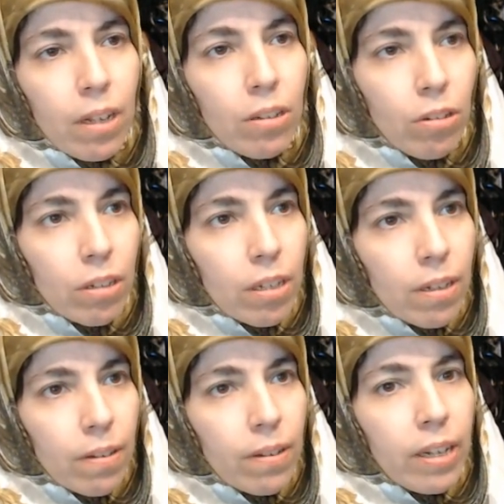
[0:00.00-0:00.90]
Look,
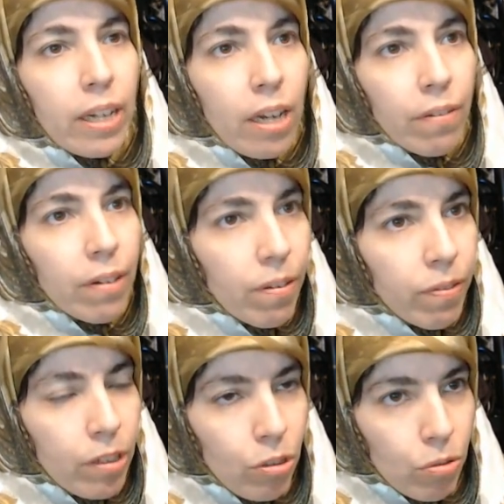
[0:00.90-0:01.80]
even if
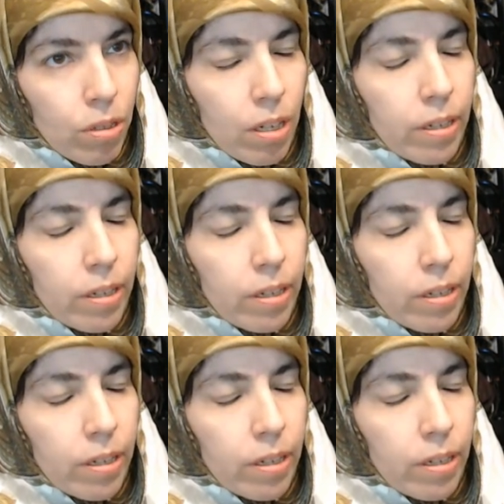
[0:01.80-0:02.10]
Luke,